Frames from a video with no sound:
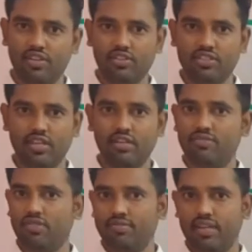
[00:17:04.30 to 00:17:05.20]

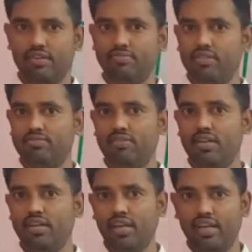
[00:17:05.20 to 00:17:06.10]
dioxide from the
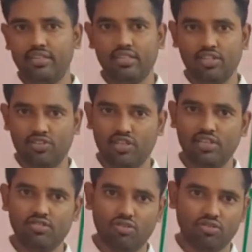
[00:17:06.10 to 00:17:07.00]
atmosphere and they
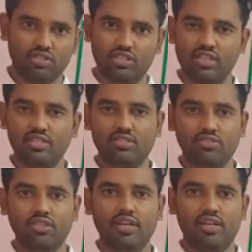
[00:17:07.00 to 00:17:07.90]
release oxygen
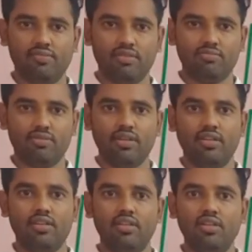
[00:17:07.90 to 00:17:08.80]
to the atmosphere.